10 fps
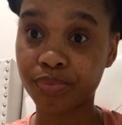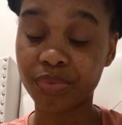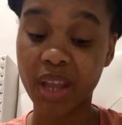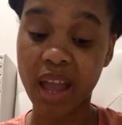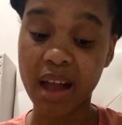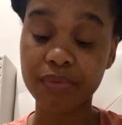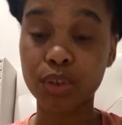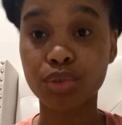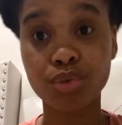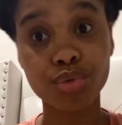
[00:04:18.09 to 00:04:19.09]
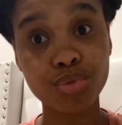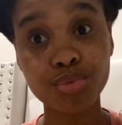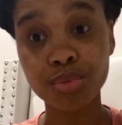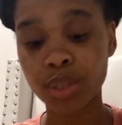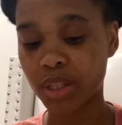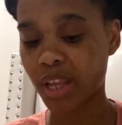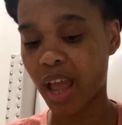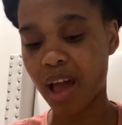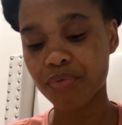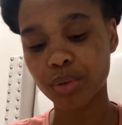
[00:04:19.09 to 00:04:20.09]
They have to show you, they
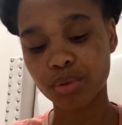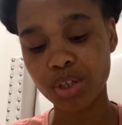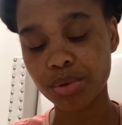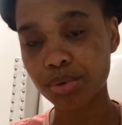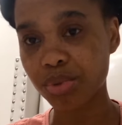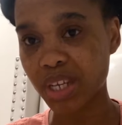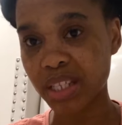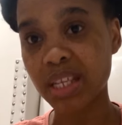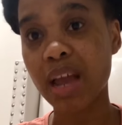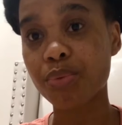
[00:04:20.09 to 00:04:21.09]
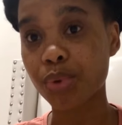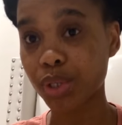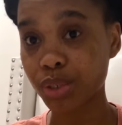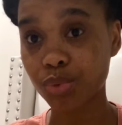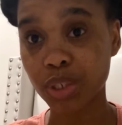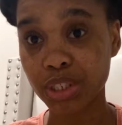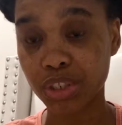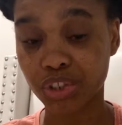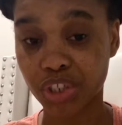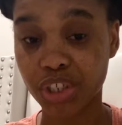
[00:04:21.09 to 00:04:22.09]
have to tell you, yes, I really want
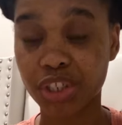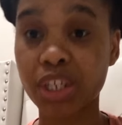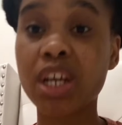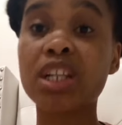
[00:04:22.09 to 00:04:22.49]
this change.